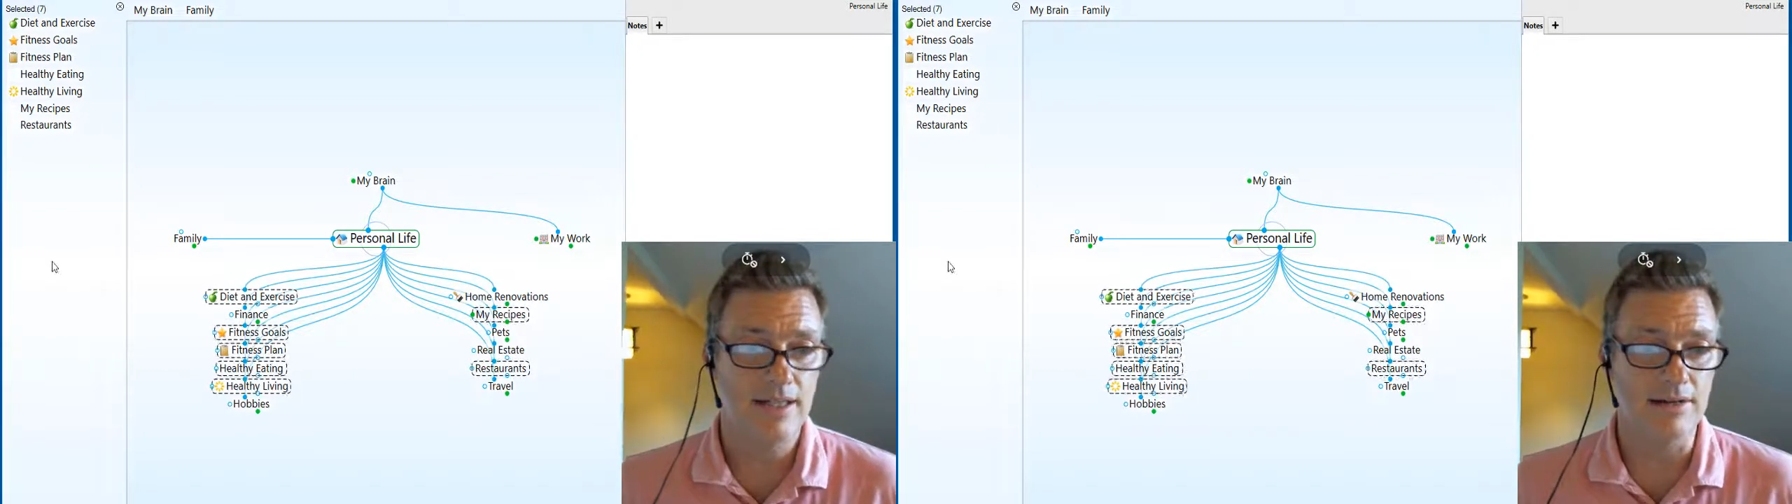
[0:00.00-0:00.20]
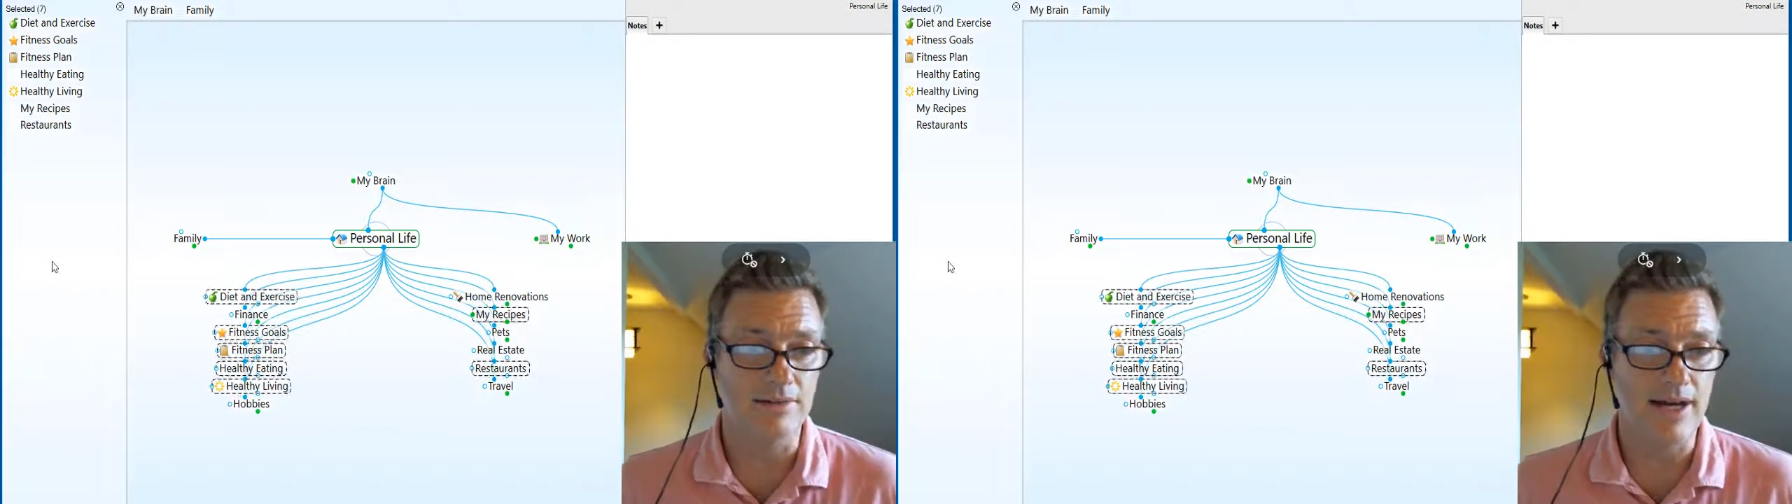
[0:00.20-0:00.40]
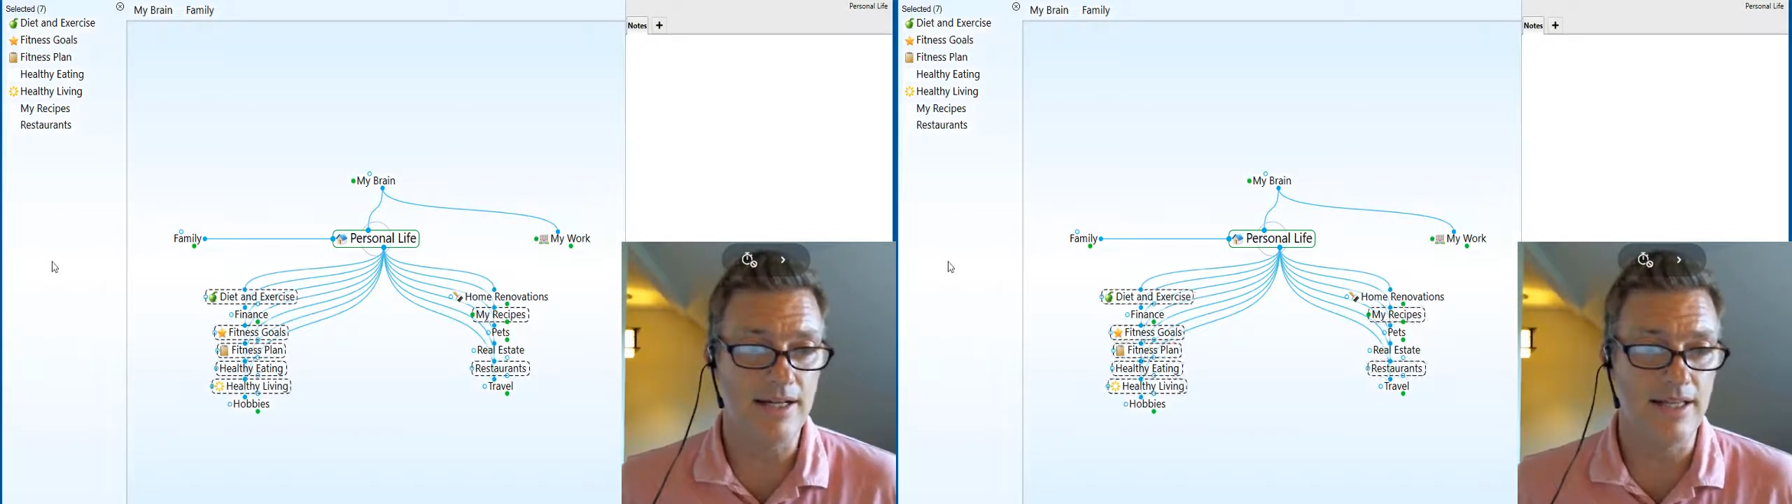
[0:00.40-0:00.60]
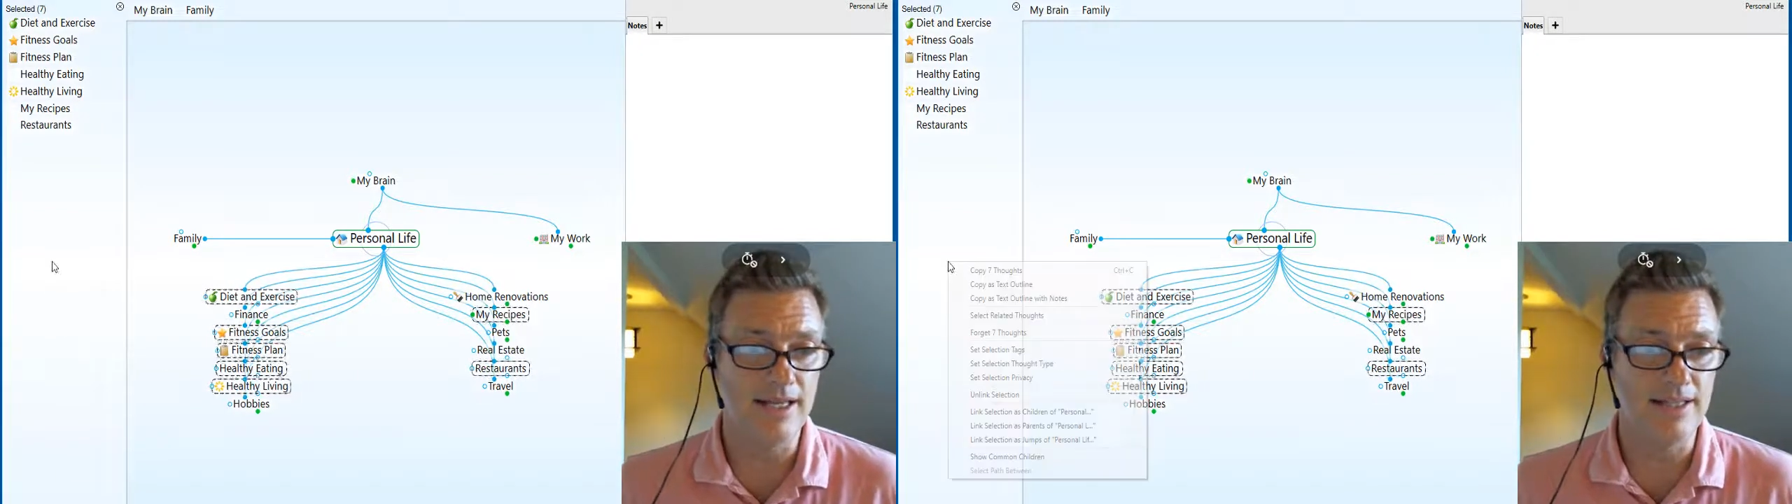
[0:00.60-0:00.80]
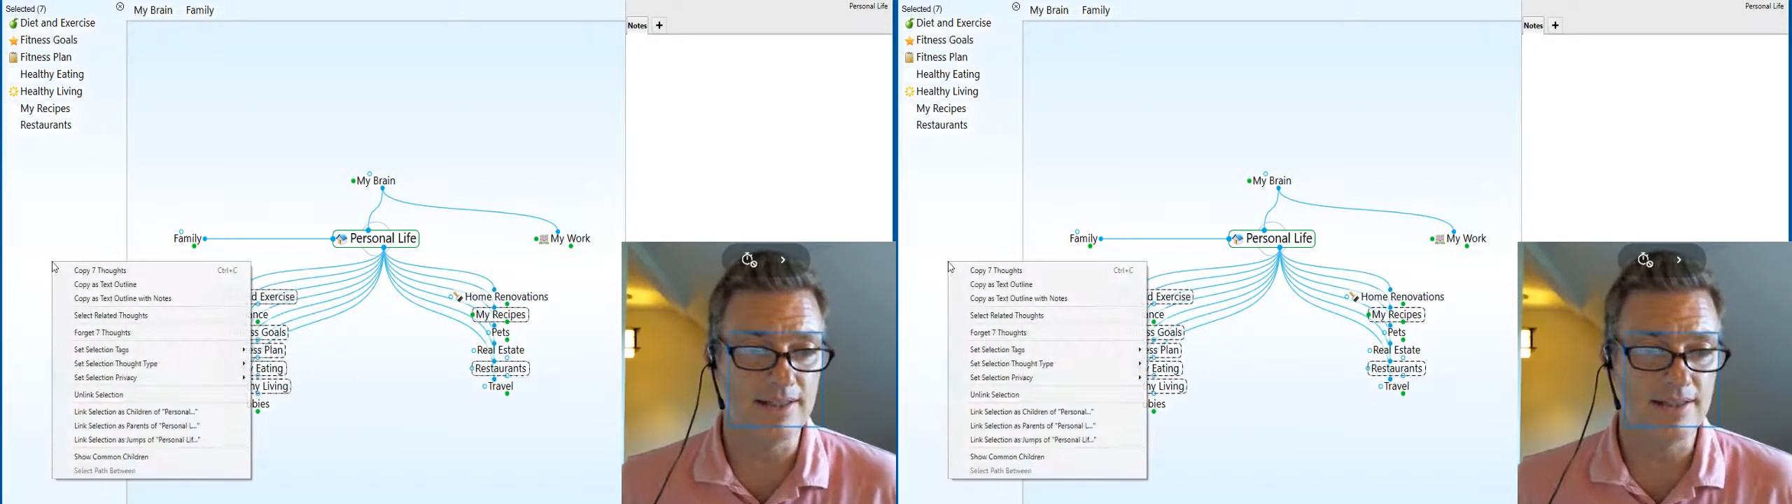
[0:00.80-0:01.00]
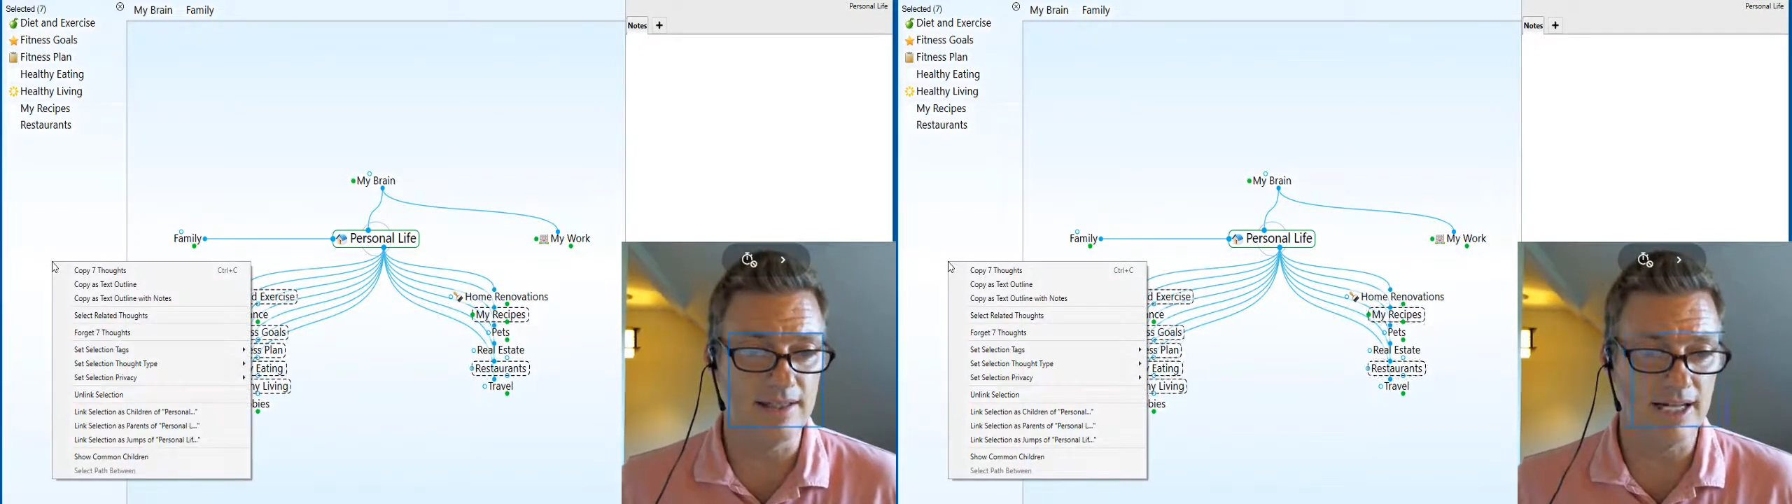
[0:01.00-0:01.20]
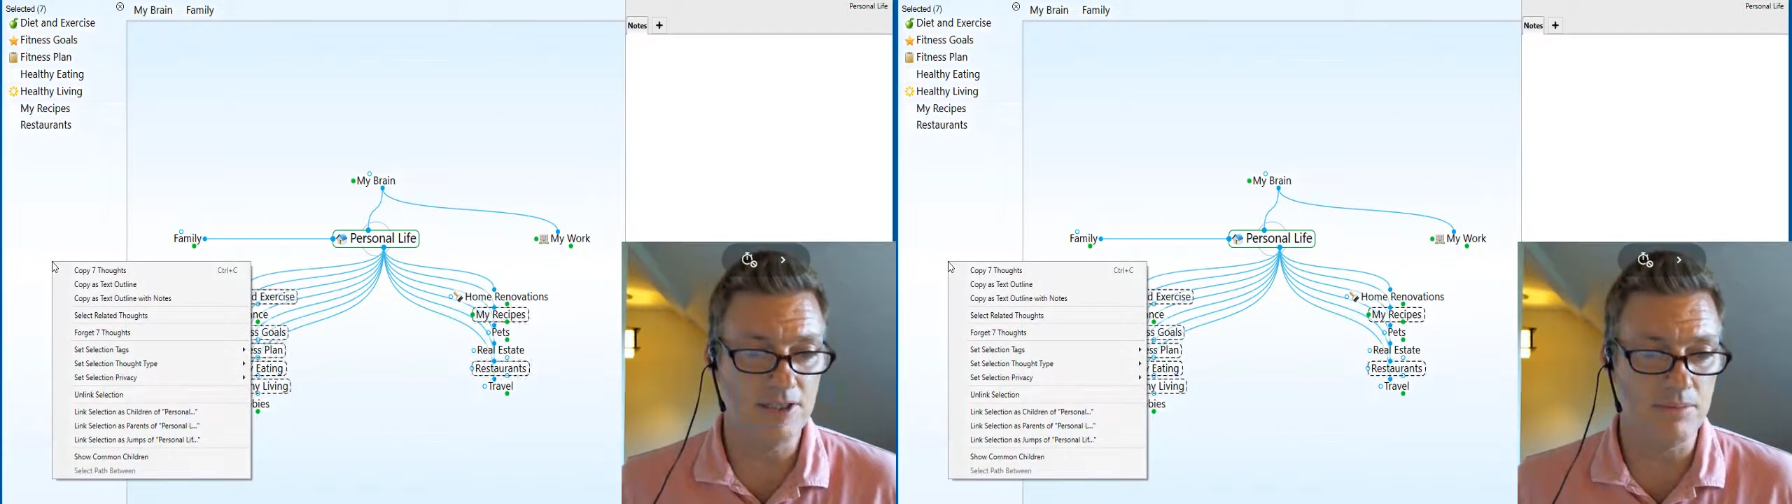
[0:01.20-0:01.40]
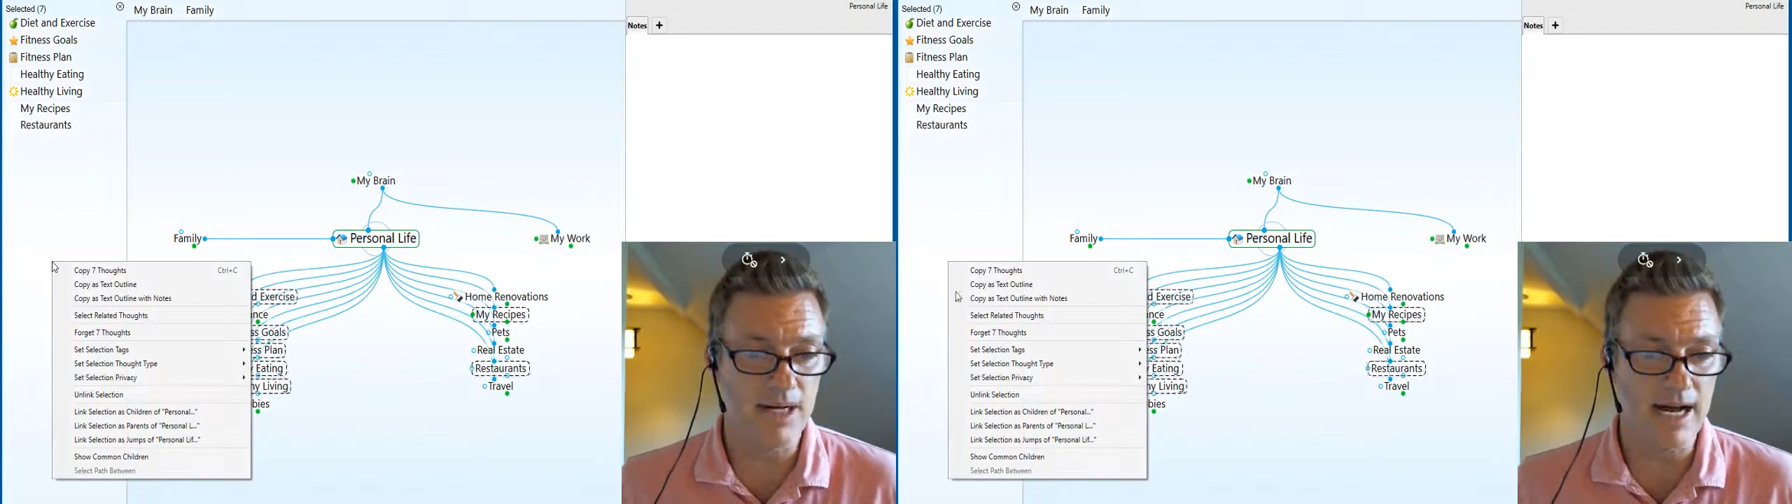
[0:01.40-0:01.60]
I right click in the
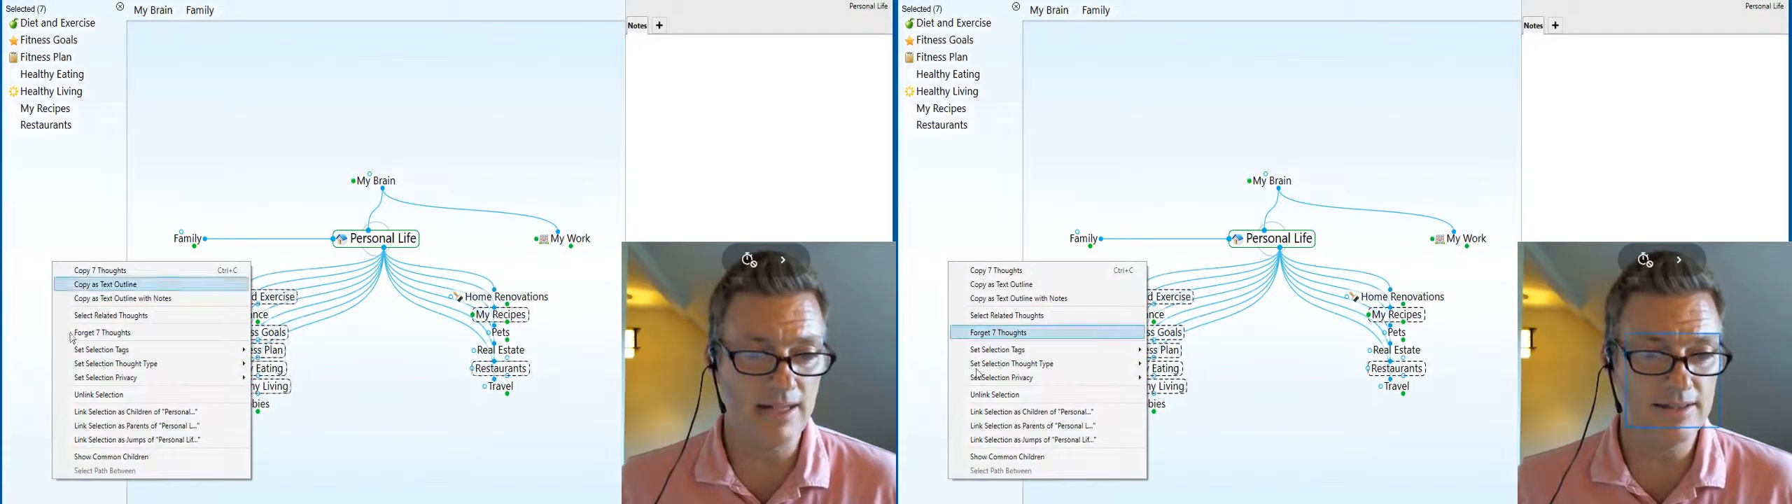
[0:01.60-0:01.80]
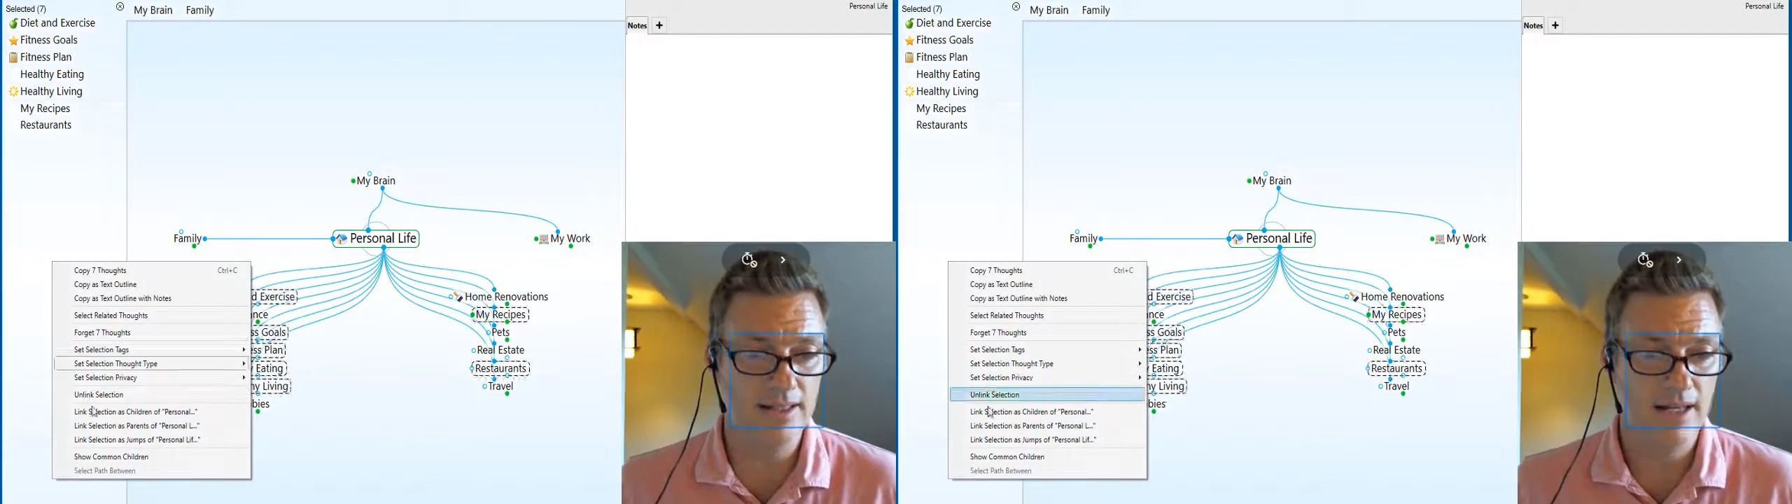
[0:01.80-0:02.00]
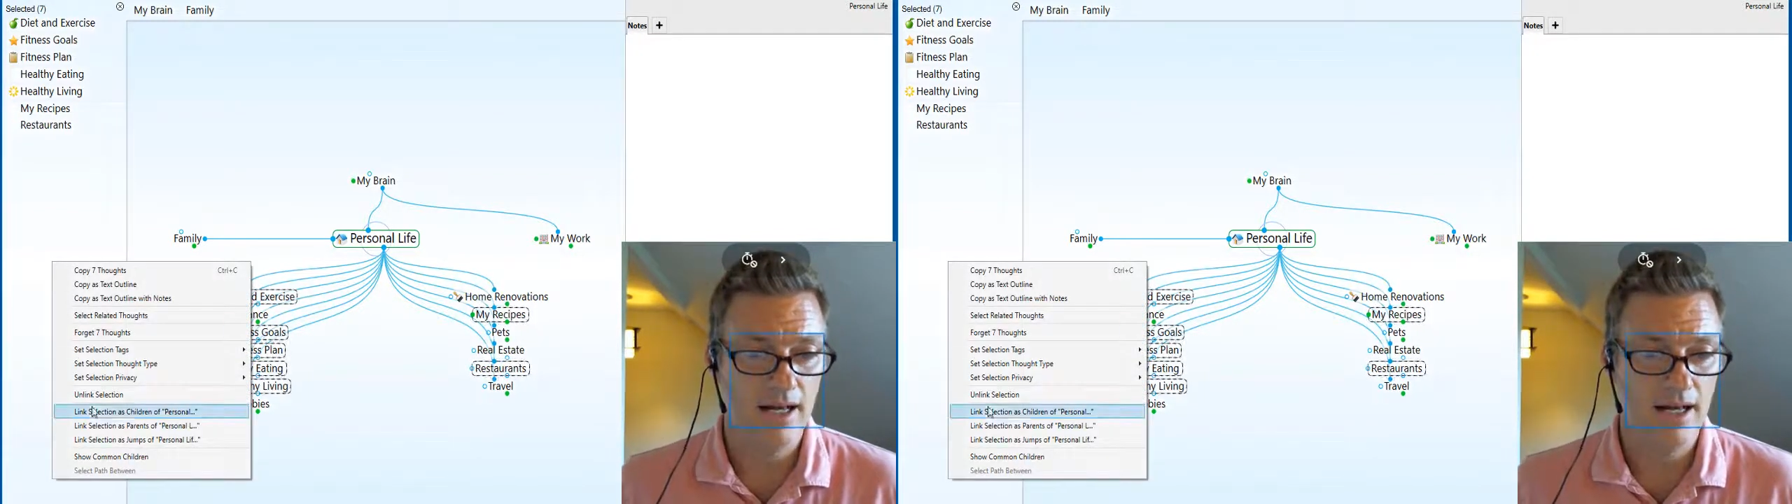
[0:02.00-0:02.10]
selection box,